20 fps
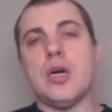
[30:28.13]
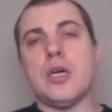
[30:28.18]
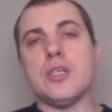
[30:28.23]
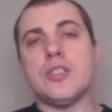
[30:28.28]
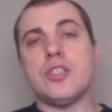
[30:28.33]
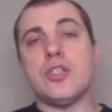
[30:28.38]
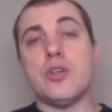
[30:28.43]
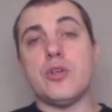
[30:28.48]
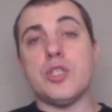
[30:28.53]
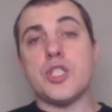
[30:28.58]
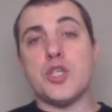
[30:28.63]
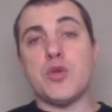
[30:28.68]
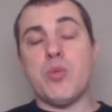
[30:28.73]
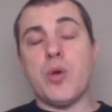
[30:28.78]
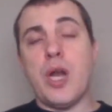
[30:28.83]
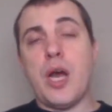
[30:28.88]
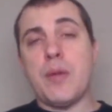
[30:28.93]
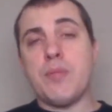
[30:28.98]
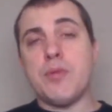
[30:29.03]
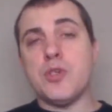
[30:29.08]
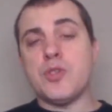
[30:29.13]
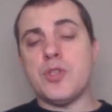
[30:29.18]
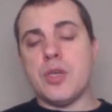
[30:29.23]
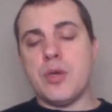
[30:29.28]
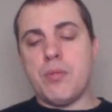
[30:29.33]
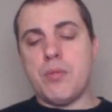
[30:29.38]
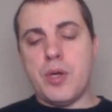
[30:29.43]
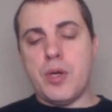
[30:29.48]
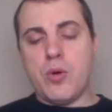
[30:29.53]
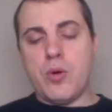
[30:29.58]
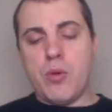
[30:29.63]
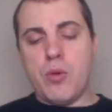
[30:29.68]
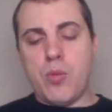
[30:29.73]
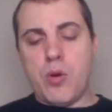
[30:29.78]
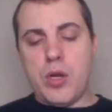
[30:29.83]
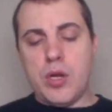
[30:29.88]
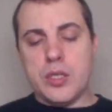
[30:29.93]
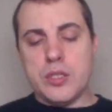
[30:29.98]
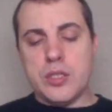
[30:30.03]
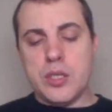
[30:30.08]
consideration when I'm using a Bitcoin
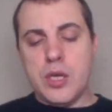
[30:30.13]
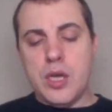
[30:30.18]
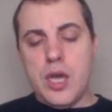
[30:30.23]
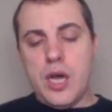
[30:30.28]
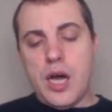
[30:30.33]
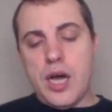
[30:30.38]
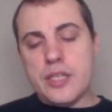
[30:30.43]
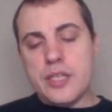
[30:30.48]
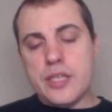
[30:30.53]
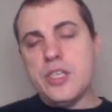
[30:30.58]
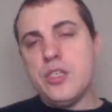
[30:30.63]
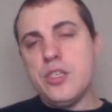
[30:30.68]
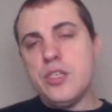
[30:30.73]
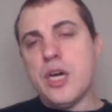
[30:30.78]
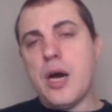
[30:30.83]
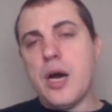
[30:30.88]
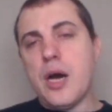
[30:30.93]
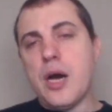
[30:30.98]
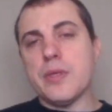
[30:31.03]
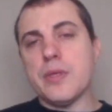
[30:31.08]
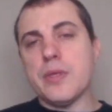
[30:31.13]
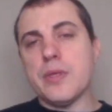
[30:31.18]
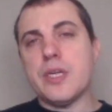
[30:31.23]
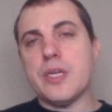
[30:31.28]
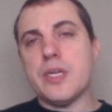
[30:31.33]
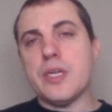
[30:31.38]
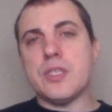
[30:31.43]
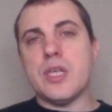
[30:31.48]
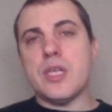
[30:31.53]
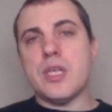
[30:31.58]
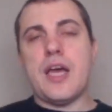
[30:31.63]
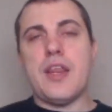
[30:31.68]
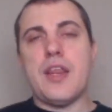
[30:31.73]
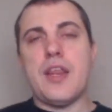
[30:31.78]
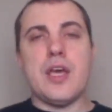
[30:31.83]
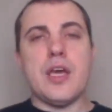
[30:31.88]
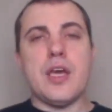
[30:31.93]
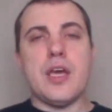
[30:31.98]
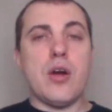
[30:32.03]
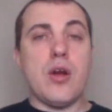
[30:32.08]
wallet. I'll tell you a couple of things that
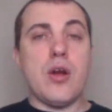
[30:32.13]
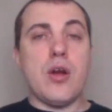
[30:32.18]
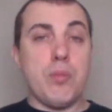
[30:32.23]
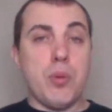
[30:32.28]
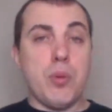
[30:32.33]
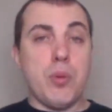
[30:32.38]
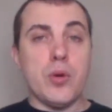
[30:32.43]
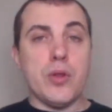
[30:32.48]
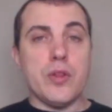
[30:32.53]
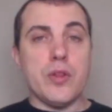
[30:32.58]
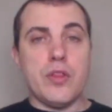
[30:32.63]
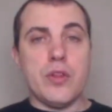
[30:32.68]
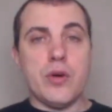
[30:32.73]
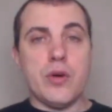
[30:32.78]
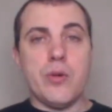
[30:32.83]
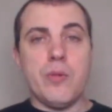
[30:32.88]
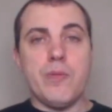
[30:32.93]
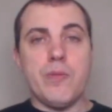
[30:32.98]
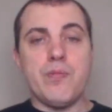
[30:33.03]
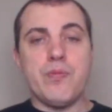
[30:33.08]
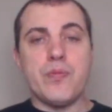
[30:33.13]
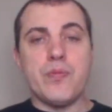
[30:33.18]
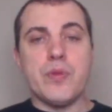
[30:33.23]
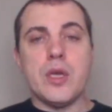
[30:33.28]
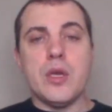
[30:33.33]
I think are important, though.